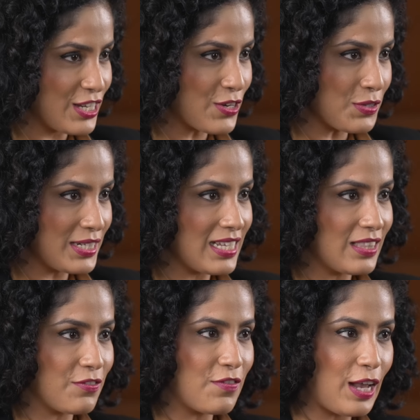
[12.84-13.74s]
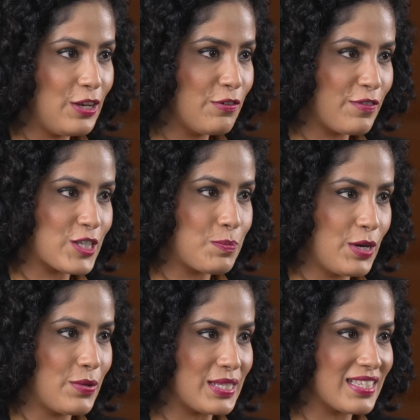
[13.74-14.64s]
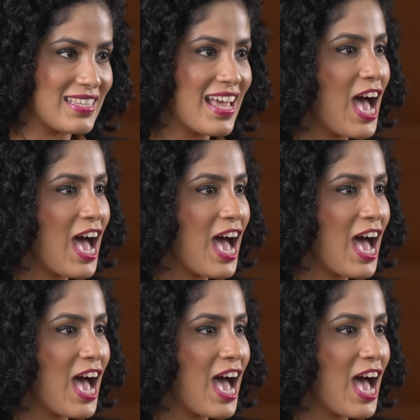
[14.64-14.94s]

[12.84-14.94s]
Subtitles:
Decoding the Value of Experience.